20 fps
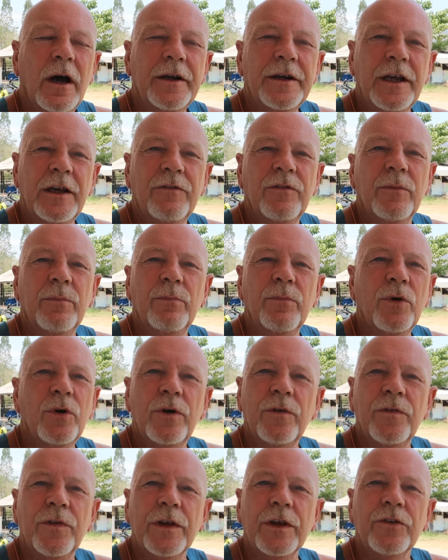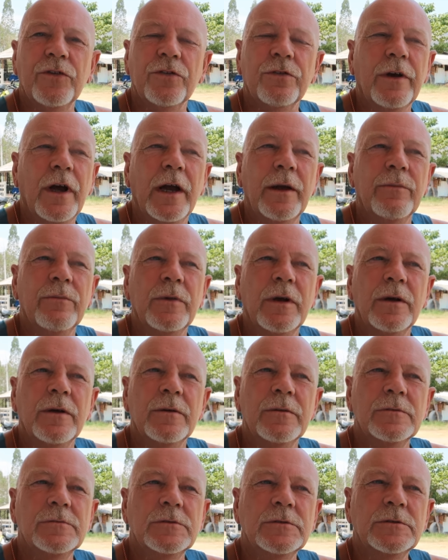and even move things around
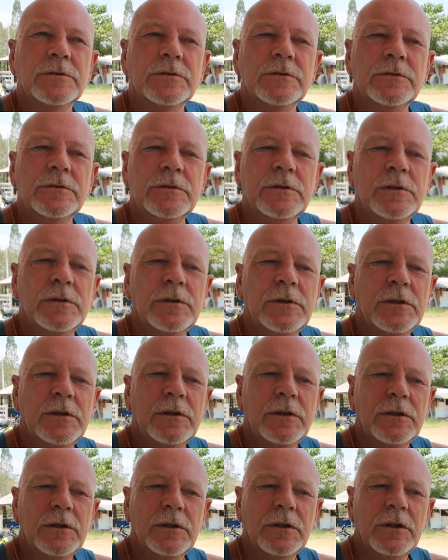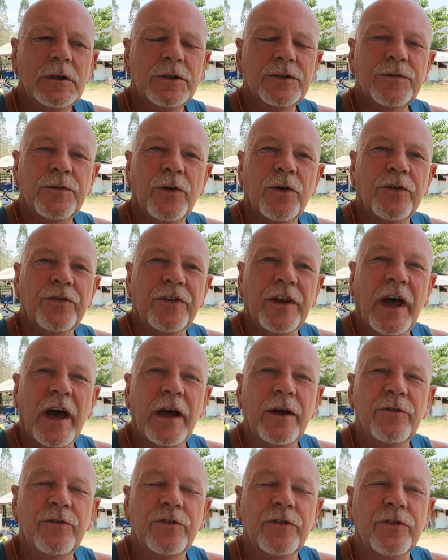as far as the
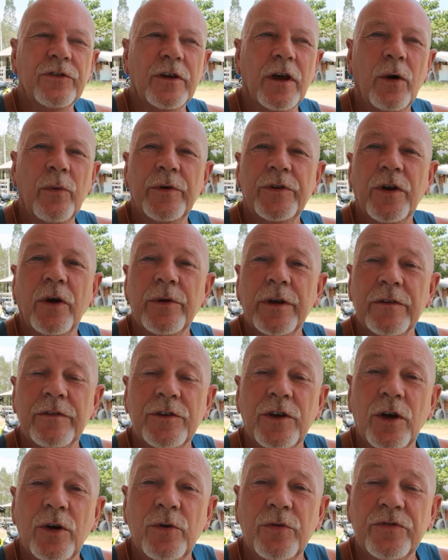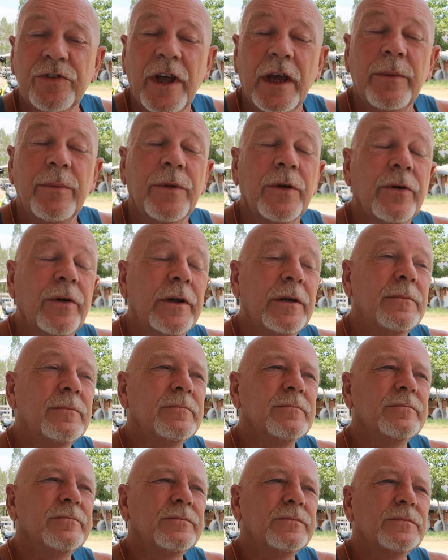houses go. We don't even know whose name they're in.
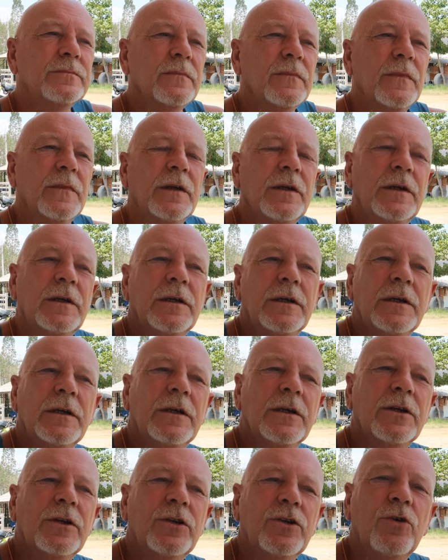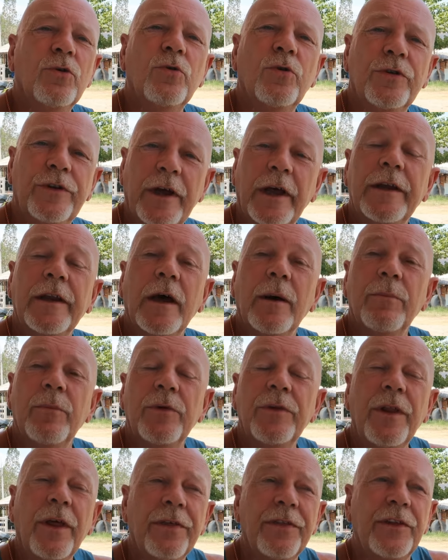You could end up
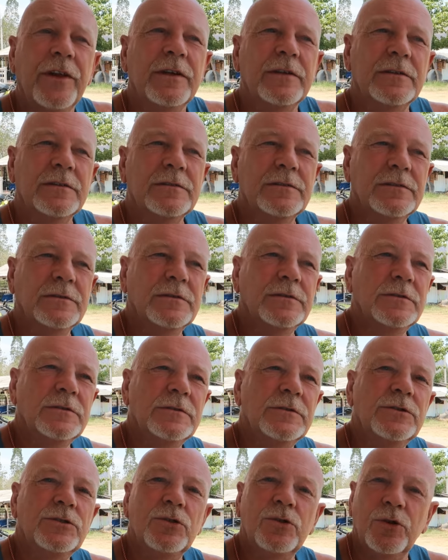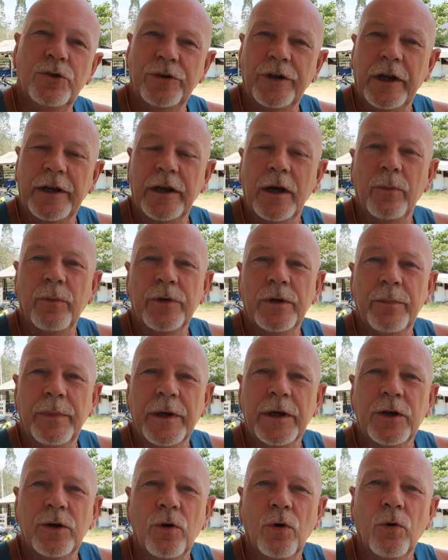with nothing. You could end up with a
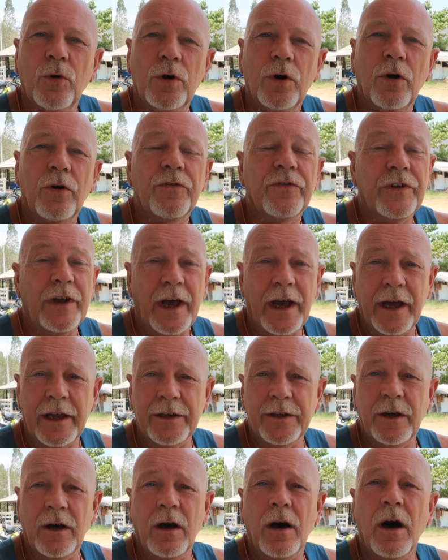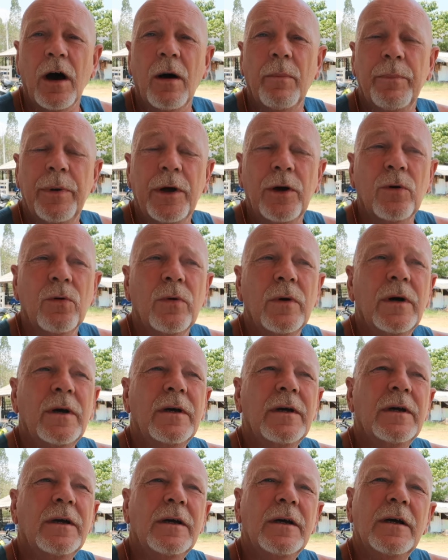big court cost and our bill
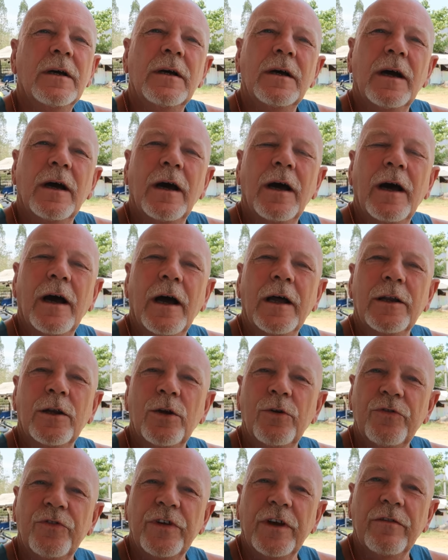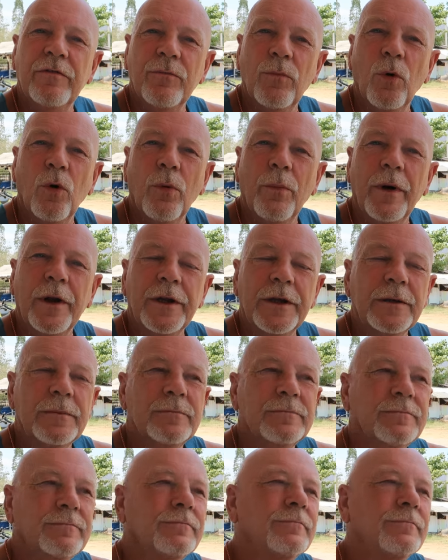and lose even more money.